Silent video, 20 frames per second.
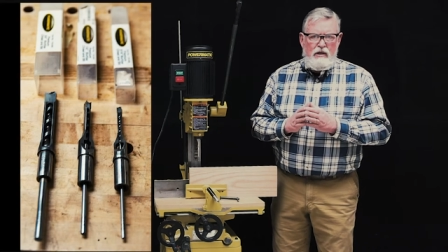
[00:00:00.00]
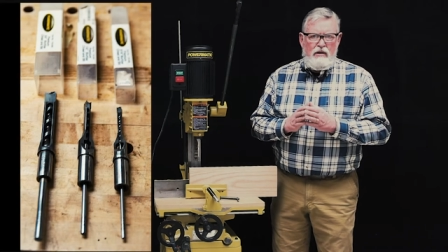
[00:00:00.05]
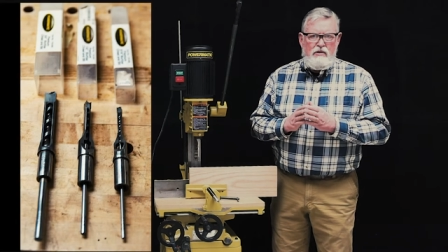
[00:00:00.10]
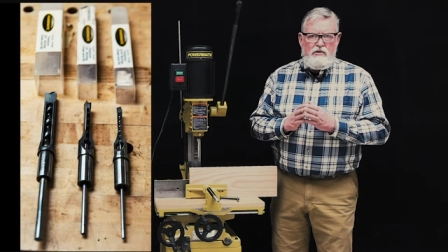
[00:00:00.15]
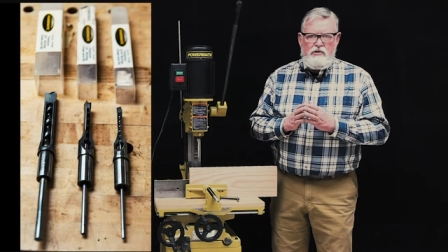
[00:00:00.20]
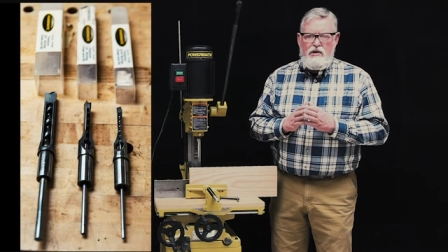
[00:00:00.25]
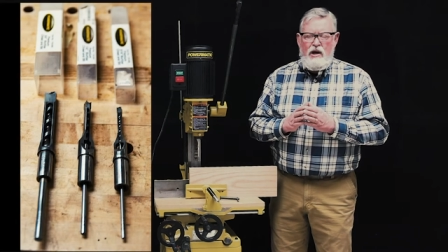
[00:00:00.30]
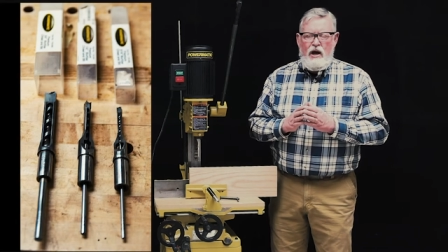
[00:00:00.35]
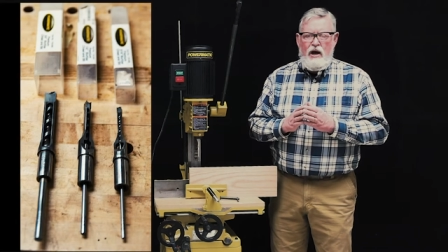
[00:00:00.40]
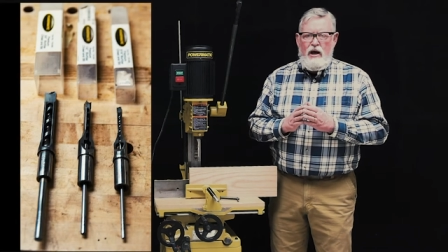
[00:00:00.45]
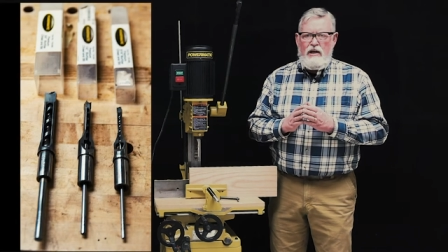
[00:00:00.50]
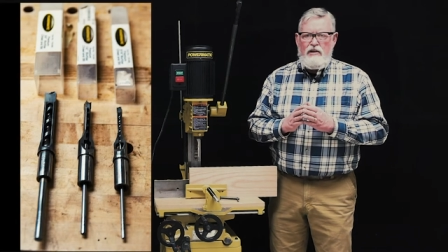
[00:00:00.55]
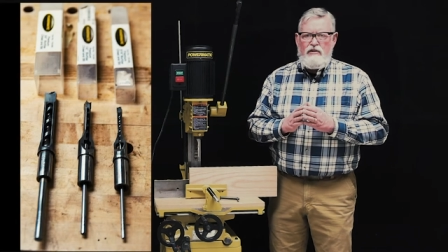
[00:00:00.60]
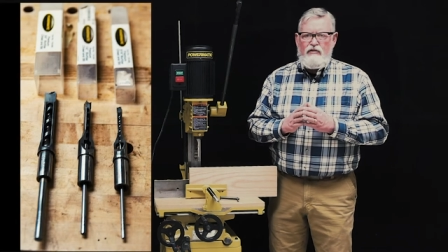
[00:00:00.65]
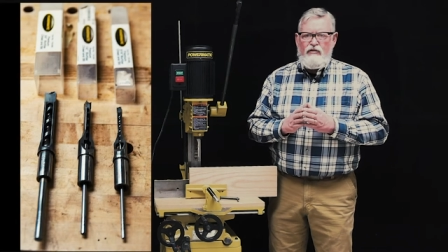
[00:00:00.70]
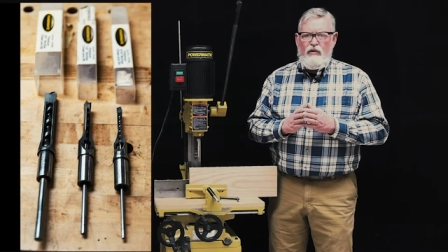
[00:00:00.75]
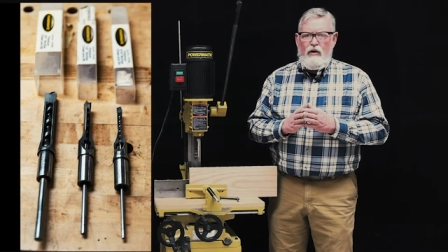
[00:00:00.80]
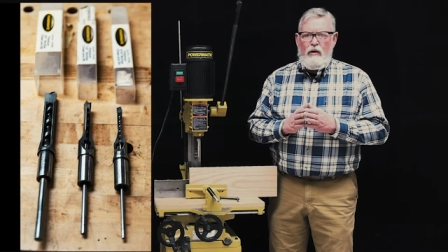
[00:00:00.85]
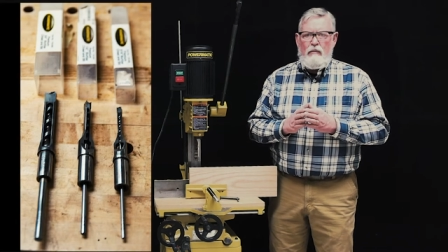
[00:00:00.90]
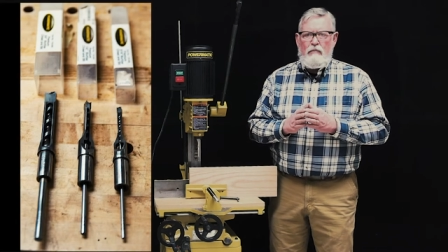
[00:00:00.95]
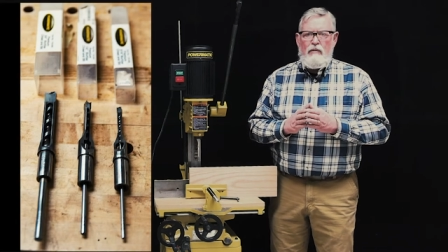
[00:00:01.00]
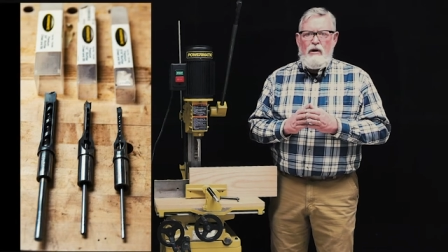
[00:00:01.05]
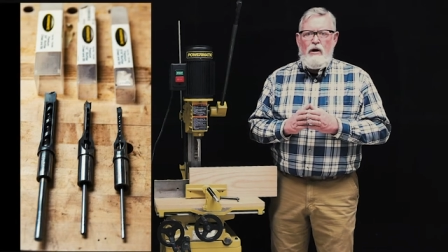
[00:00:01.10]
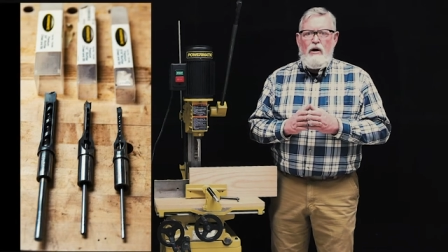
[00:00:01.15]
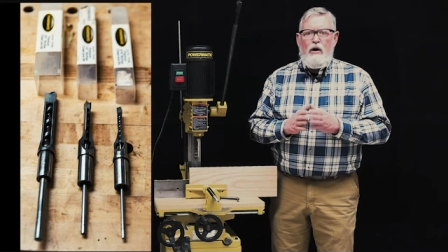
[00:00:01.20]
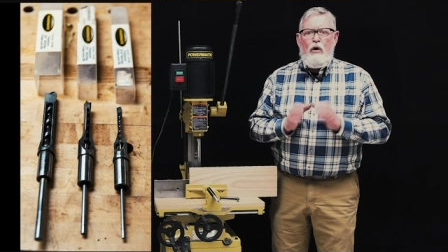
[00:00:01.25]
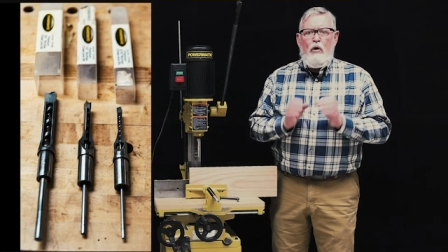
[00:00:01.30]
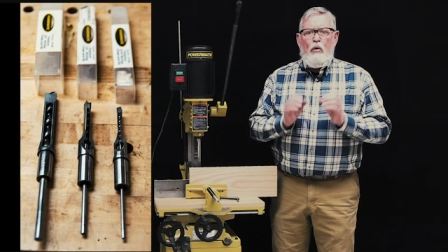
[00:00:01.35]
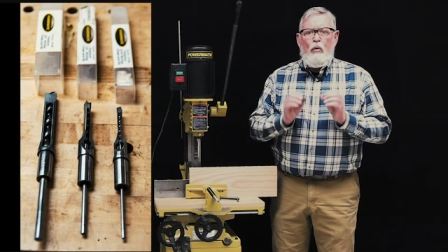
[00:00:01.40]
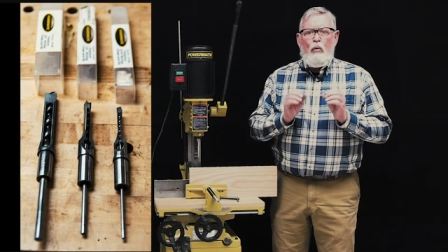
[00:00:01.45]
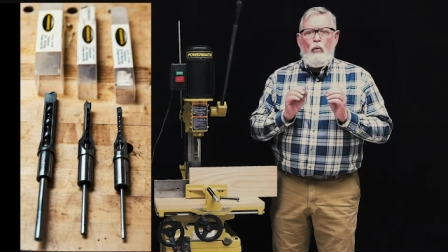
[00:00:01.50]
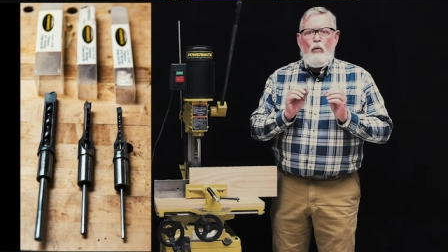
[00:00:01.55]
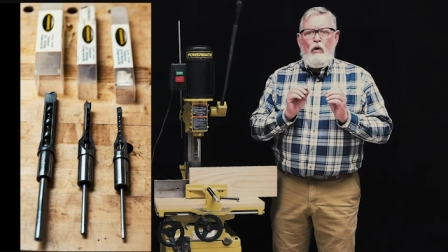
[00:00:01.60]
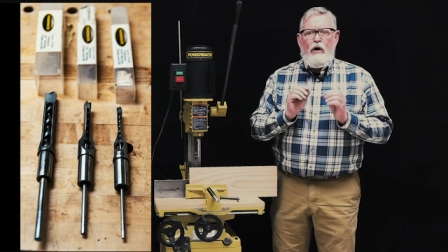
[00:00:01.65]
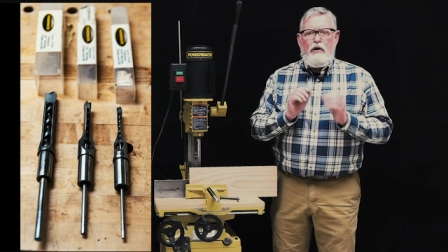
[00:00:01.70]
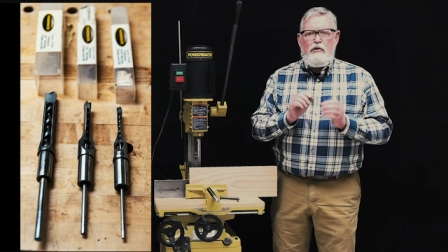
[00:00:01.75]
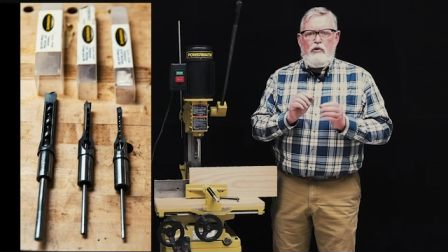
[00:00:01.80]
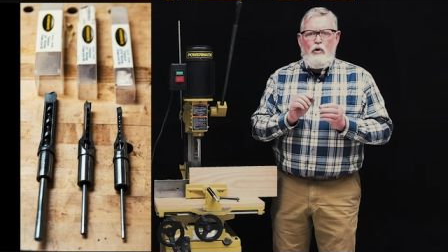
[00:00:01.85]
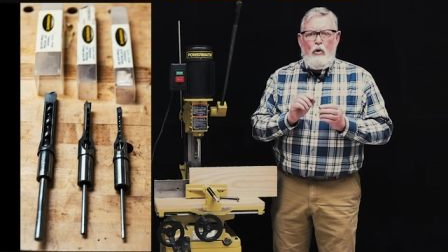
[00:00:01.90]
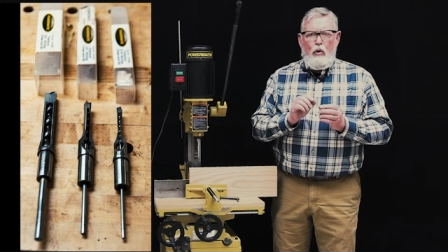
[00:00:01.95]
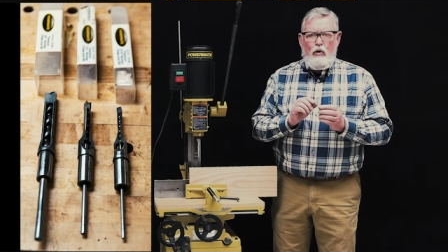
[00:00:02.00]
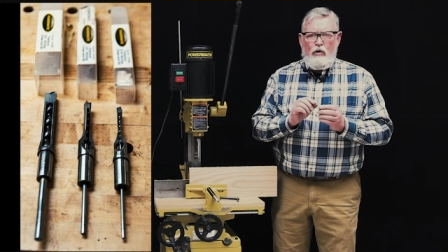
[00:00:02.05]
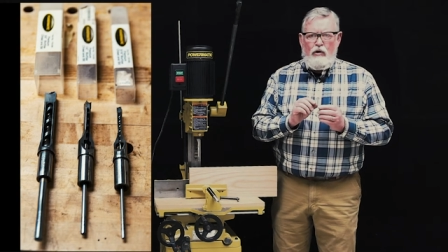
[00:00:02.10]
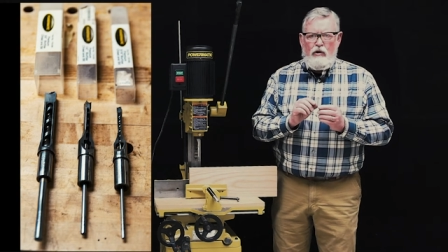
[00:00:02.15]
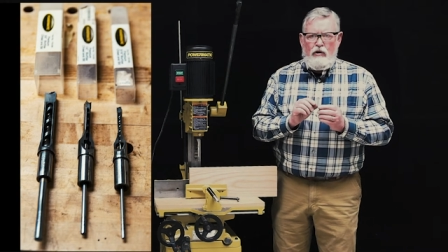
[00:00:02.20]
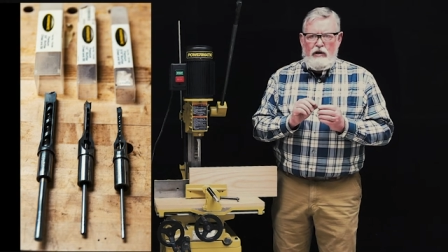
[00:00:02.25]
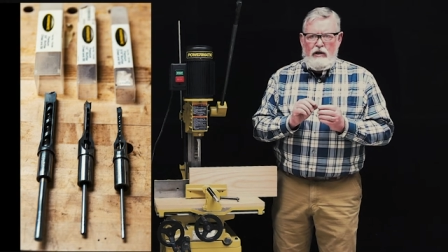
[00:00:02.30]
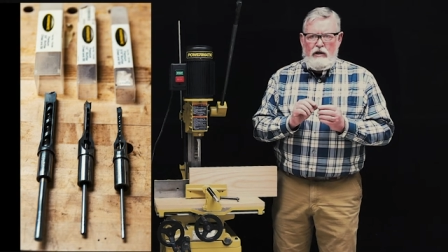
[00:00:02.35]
sized from 1 quarter